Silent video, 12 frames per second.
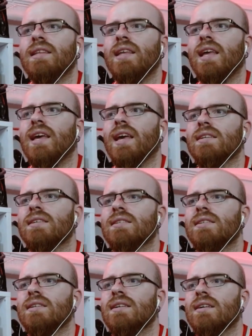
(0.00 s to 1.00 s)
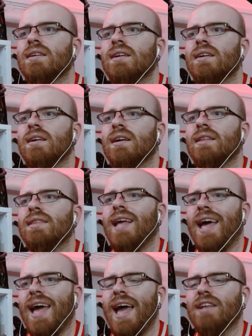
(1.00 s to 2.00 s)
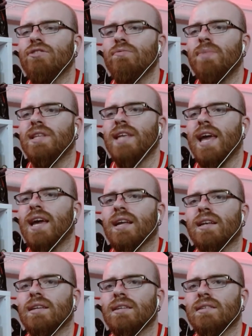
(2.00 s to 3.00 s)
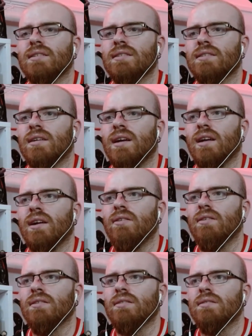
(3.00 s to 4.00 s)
Thing is, the head should be taken, you know?